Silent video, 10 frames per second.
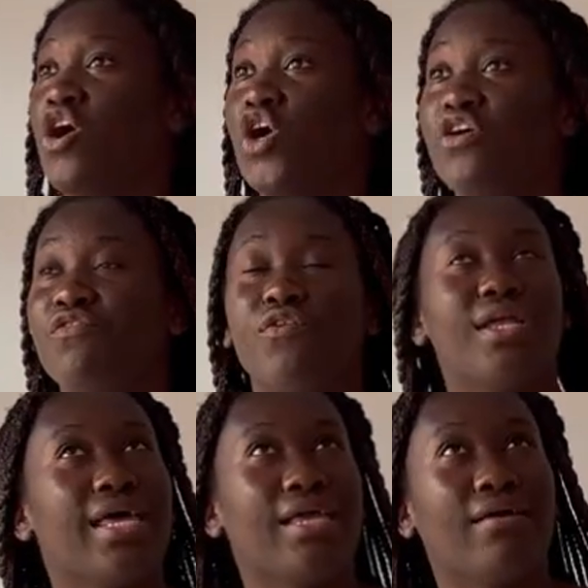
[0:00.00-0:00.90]
or if you are
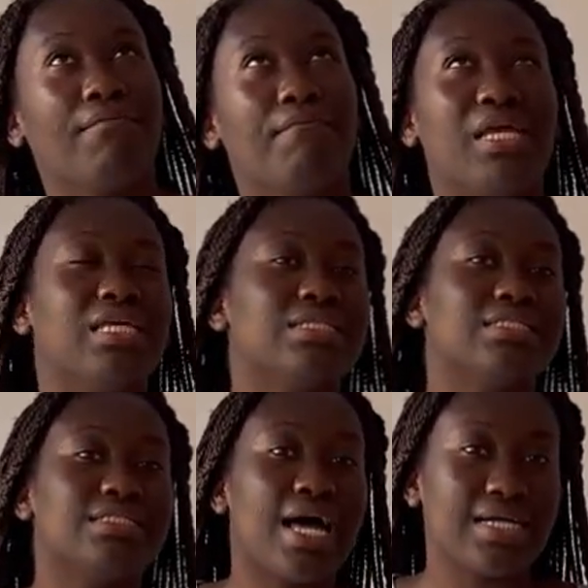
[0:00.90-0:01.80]
like medium
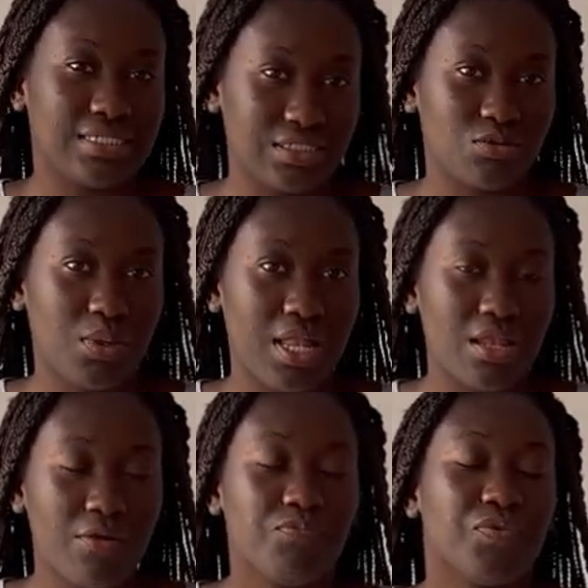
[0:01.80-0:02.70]
size as
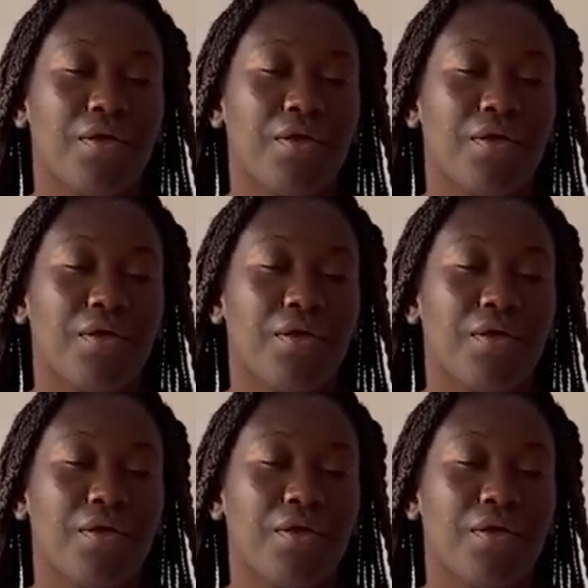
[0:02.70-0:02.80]
well.